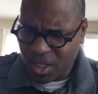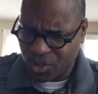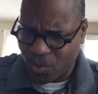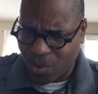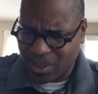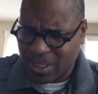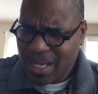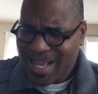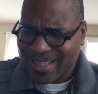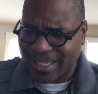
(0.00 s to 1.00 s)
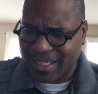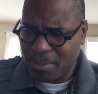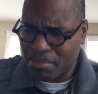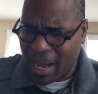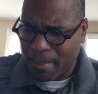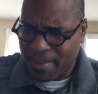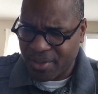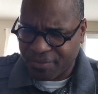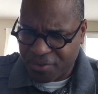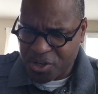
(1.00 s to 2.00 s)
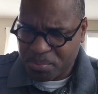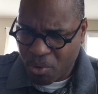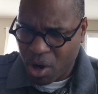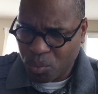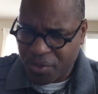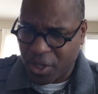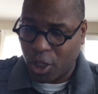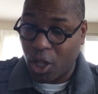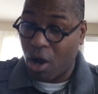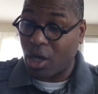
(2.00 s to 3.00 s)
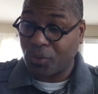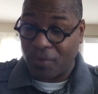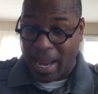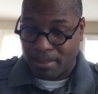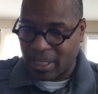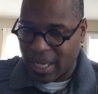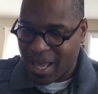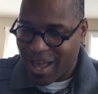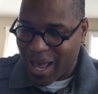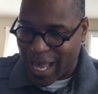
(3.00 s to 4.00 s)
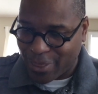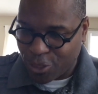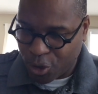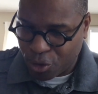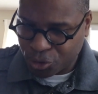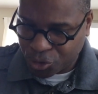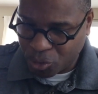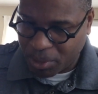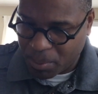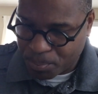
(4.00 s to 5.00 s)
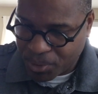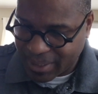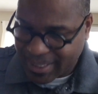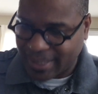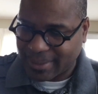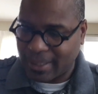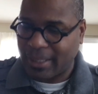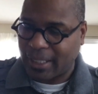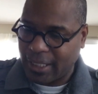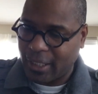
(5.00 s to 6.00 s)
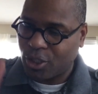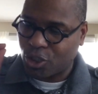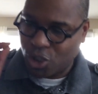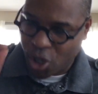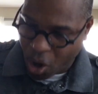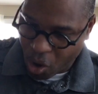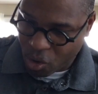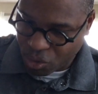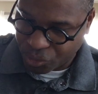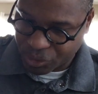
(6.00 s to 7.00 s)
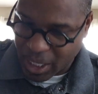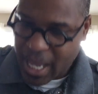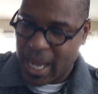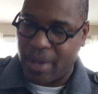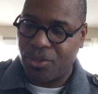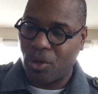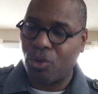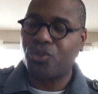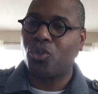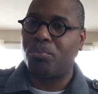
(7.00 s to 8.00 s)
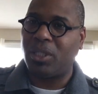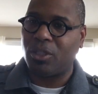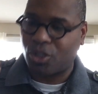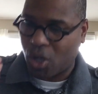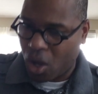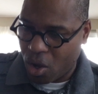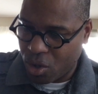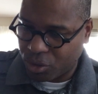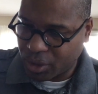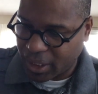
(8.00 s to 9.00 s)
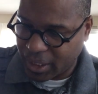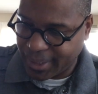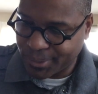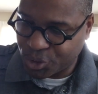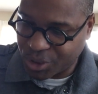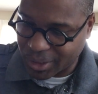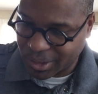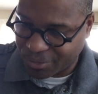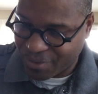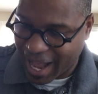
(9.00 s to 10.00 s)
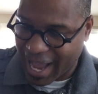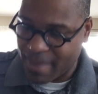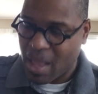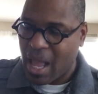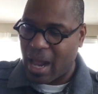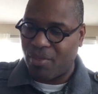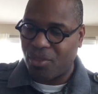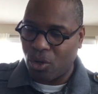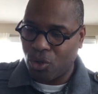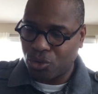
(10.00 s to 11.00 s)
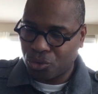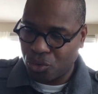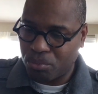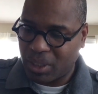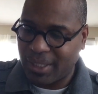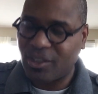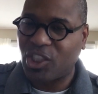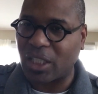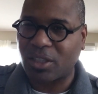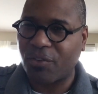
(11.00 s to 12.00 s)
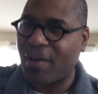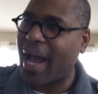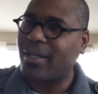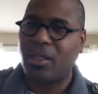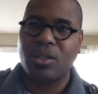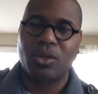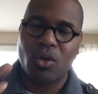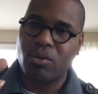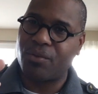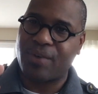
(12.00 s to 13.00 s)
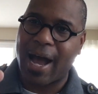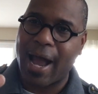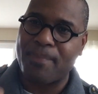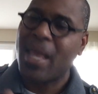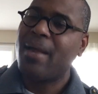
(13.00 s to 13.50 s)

in order that he might be the firstborn with a large family. And those whom he predestined, he called. And those whom he called, he justified. And those whom he justified, he glorified.